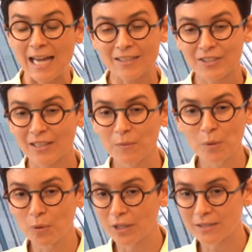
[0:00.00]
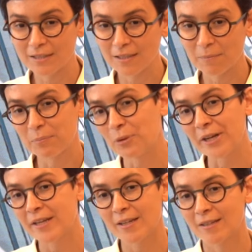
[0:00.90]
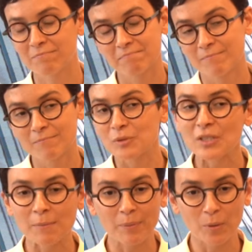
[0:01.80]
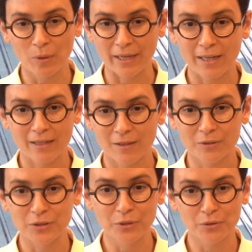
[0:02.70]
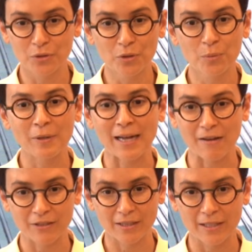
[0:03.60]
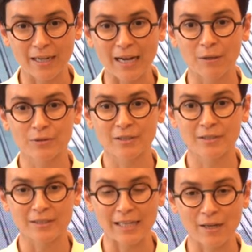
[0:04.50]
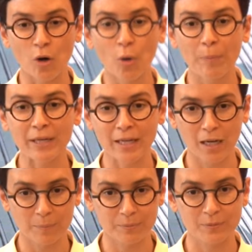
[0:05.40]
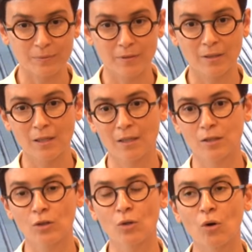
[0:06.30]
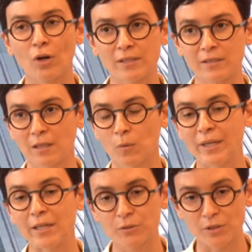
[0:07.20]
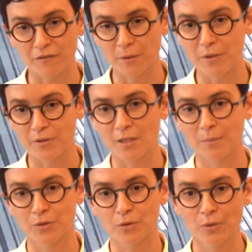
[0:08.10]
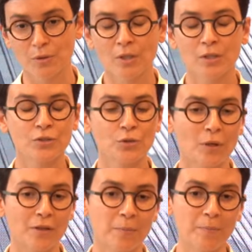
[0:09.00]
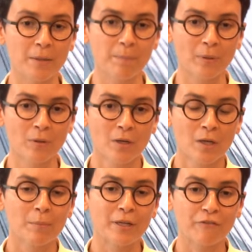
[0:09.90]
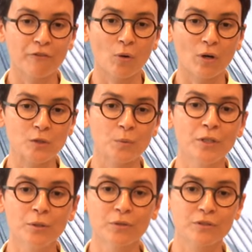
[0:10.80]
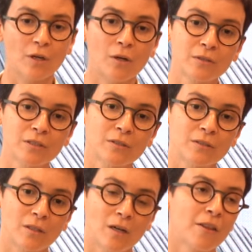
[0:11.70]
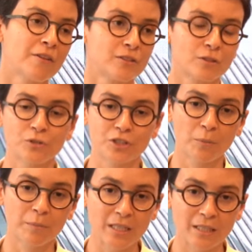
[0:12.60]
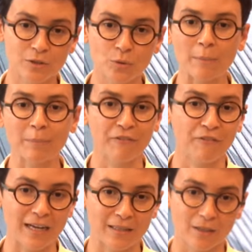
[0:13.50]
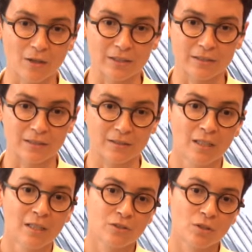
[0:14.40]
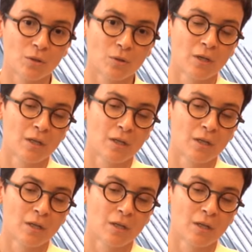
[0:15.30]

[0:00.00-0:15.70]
Actually, we worked in a pretty simple way on YouTube, having the encounters and opening up the doors and the windows of the museum to, to other people. But of course, we use all the other social media to amplify the content. So.